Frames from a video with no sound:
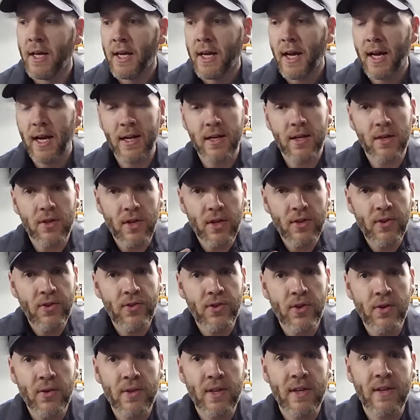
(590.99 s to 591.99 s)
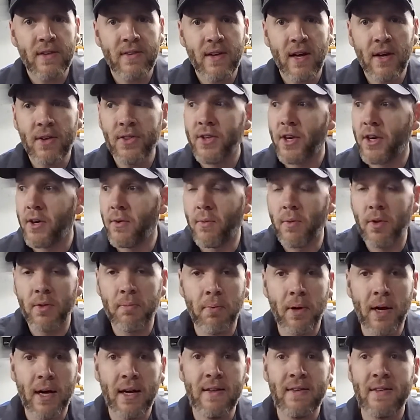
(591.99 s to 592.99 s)
And let's throw this out there with
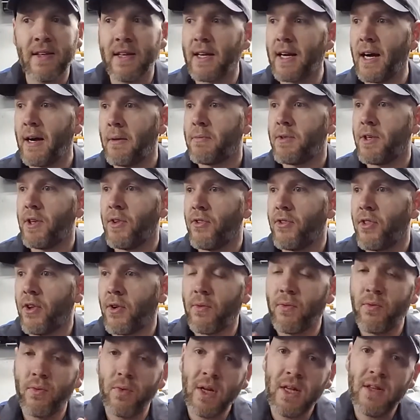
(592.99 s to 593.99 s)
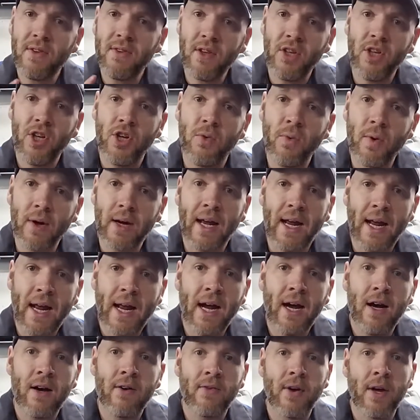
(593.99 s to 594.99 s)
pricing options. The reason you want to
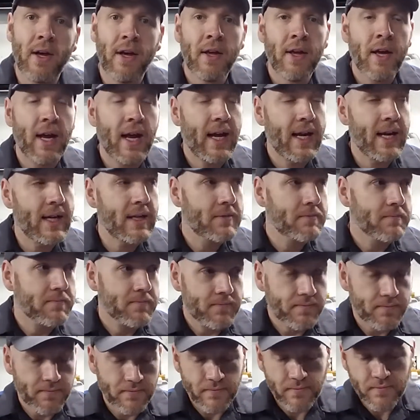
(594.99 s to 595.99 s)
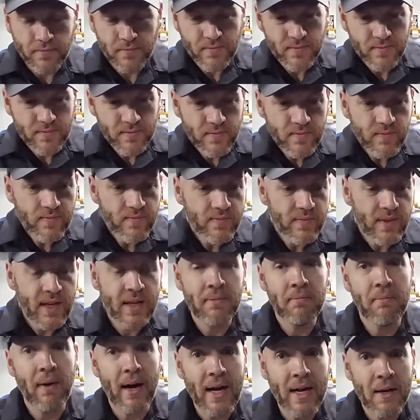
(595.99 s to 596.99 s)
have a in
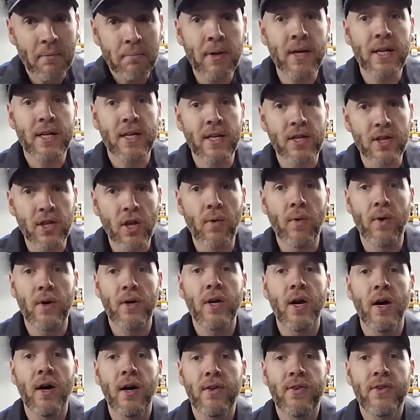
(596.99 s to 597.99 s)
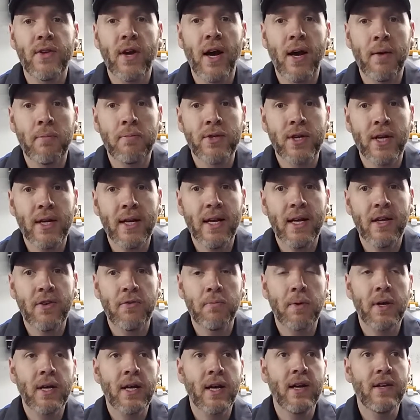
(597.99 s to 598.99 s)
my opinion, lower cost option is
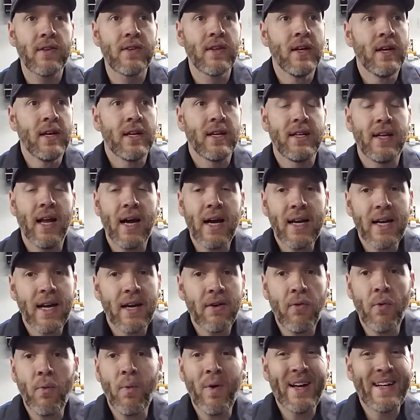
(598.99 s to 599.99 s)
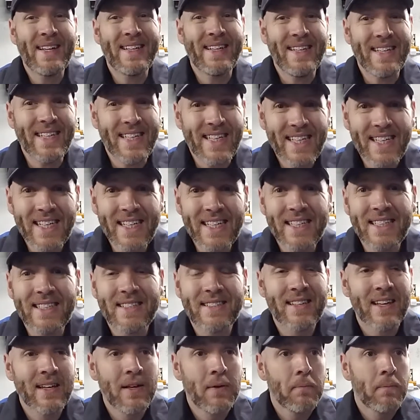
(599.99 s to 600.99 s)
because not everyone
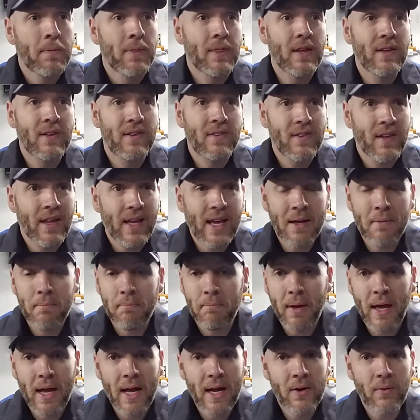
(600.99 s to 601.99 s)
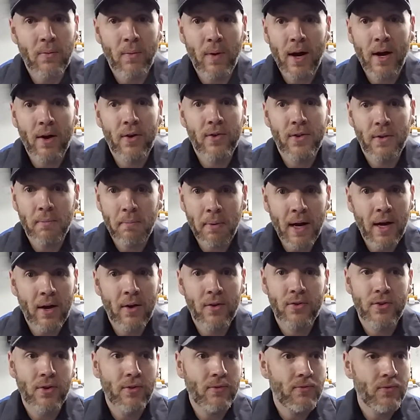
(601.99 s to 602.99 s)
needs the slam bang wowza
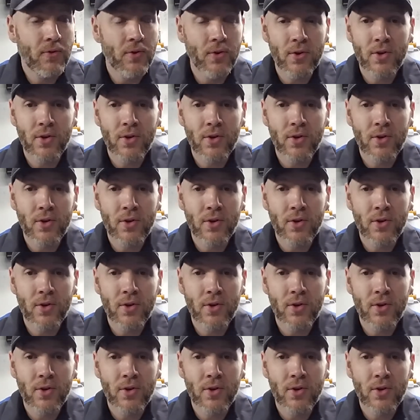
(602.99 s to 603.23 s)
powza full